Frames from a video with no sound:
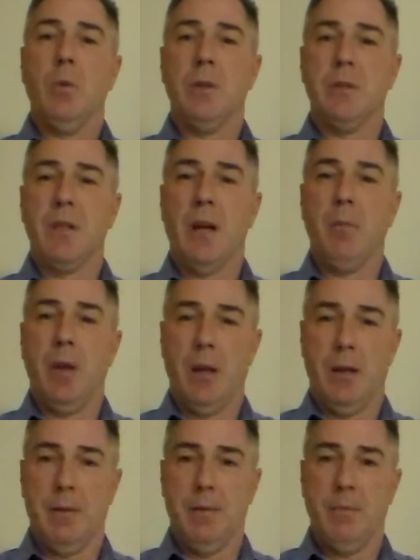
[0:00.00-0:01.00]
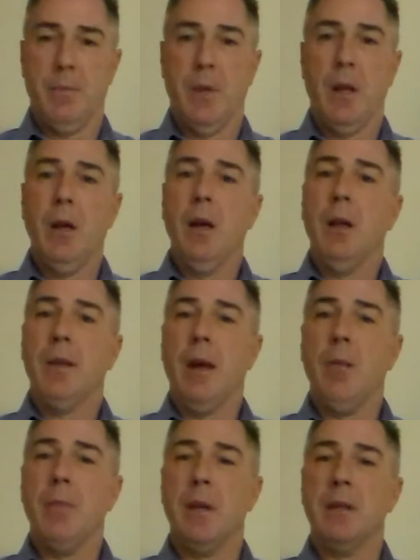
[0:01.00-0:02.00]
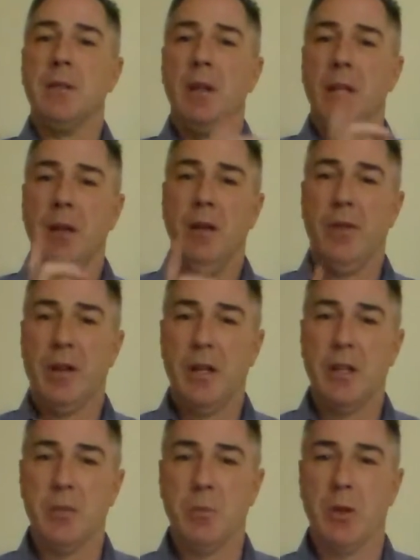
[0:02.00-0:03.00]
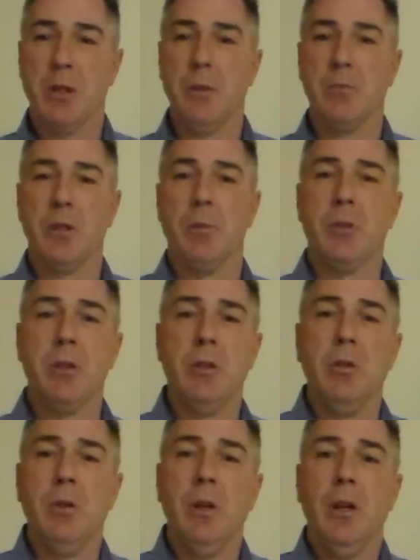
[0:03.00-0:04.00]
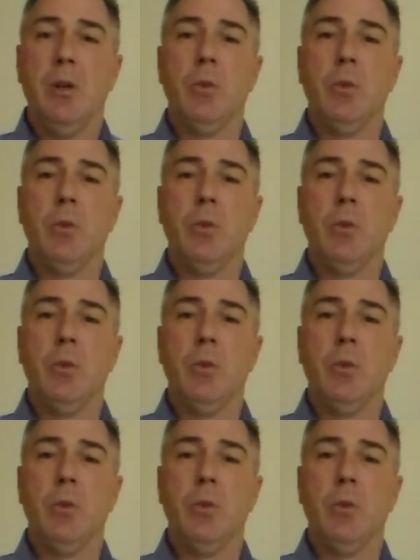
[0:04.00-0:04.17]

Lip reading: What does that mean? That means if a customer comes up to you